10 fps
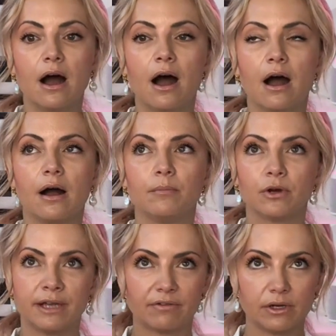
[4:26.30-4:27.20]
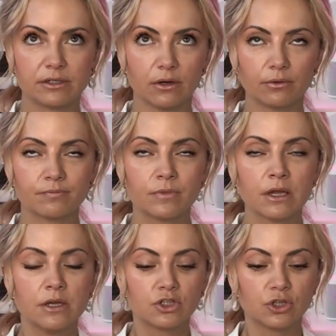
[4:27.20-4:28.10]
um, but never eat alone.
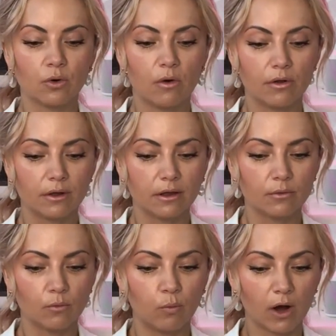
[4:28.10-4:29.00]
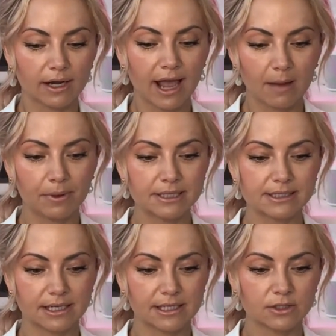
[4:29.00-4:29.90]
So what happens
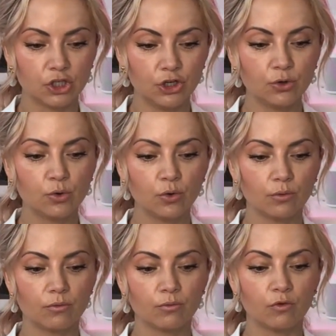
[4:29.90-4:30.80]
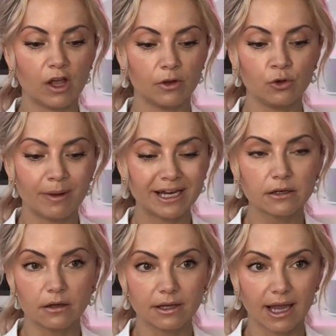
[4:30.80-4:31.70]
is you you might
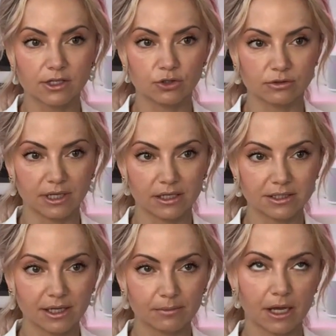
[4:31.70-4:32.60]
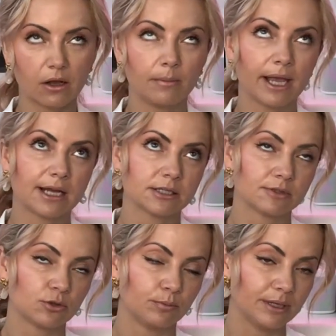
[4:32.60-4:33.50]
look at your day-to-day and be like, oh my gosh, I'm
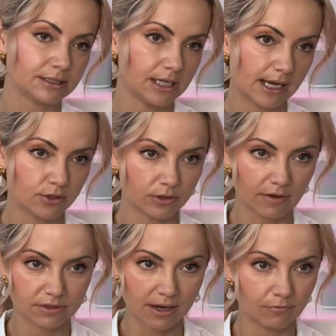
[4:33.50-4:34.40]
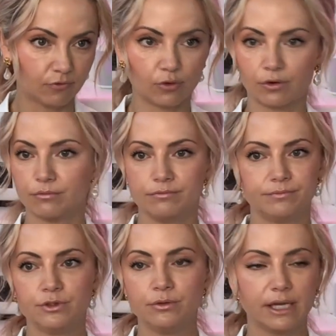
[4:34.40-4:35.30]
so busy. I don't have time for
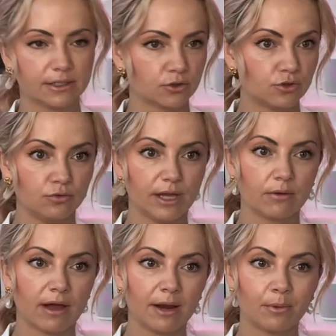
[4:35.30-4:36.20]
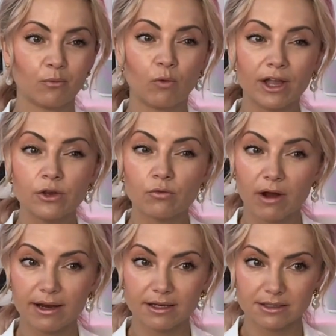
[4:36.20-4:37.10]
do this or do that, right? But when you
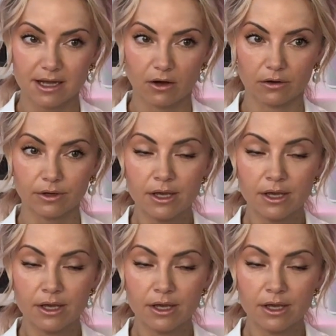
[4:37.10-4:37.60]
write it down,